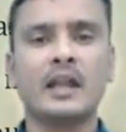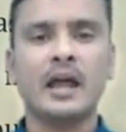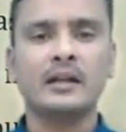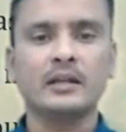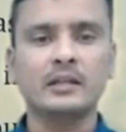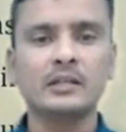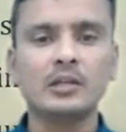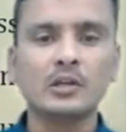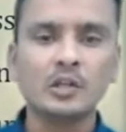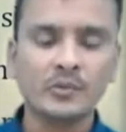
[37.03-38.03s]
land
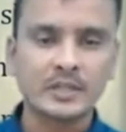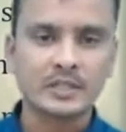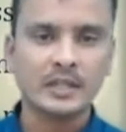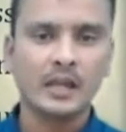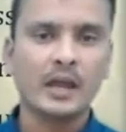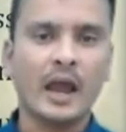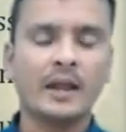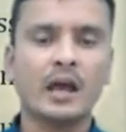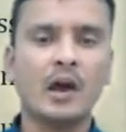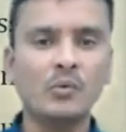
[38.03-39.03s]
in USA,
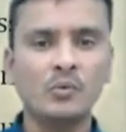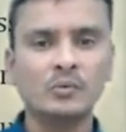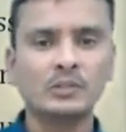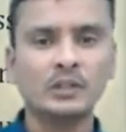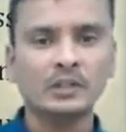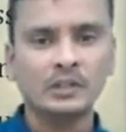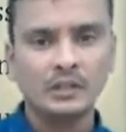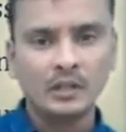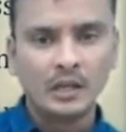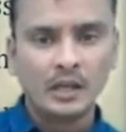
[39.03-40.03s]
and how
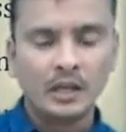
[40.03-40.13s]
the